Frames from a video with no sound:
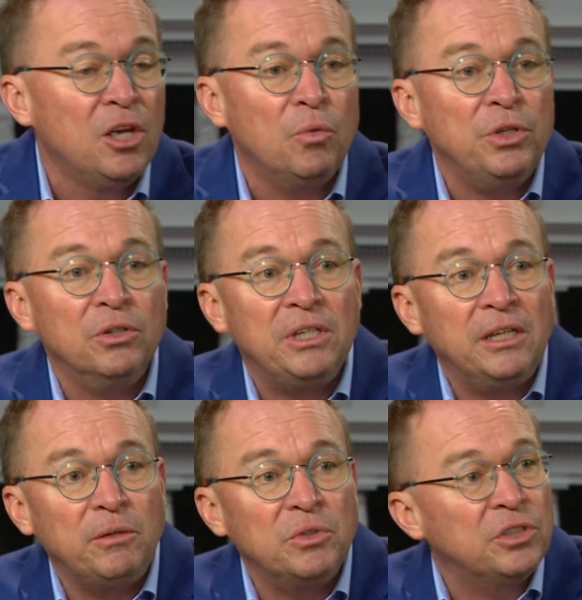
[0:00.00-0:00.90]
when you're
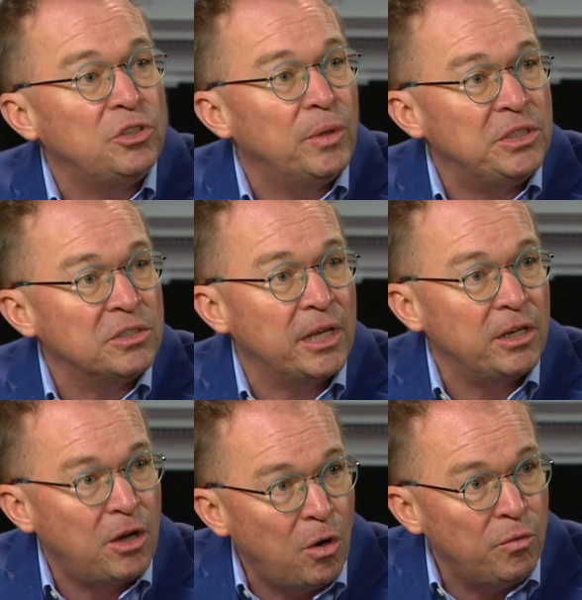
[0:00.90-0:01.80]
dealing with situations
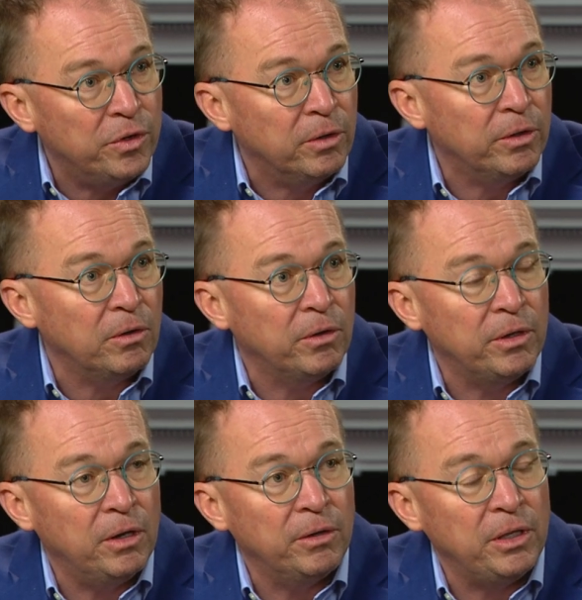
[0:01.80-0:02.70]
like COVID
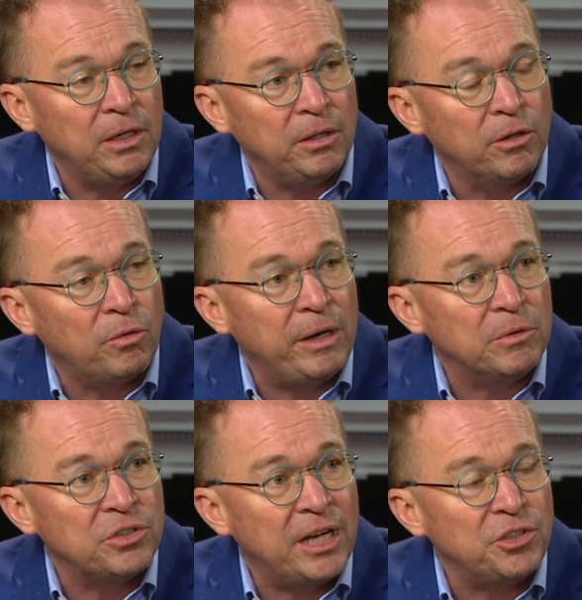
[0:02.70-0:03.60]
or the Great
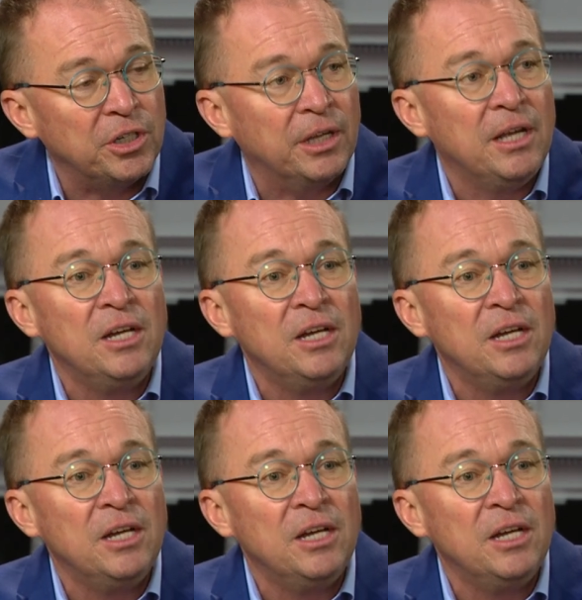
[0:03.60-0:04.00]
Recession.